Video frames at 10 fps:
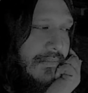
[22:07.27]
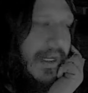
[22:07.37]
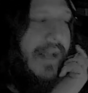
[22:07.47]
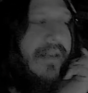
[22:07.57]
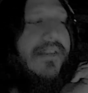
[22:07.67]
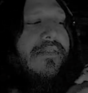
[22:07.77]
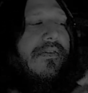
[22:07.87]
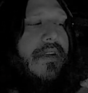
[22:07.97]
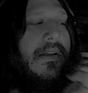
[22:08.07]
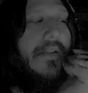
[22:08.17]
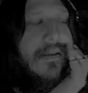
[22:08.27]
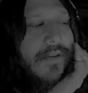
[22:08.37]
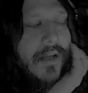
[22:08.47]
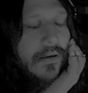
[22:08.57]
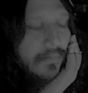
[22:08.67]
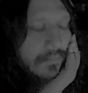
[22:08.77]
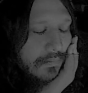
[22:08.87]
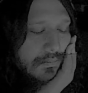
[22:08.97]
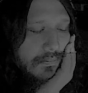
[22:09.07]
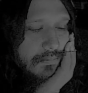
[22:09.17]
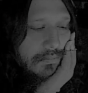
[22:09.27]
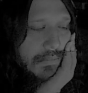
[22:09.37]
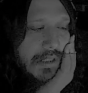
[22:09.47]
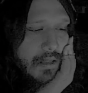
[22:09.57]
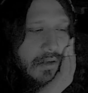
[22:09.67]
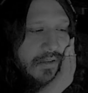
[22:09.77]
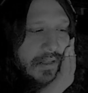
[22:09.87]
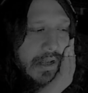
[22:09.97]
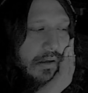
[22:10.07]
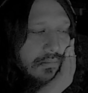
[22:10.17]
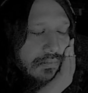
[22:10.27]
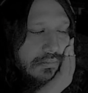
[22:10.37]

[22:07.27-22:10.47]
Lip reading: I used to feel like that, Shadow. That slows down.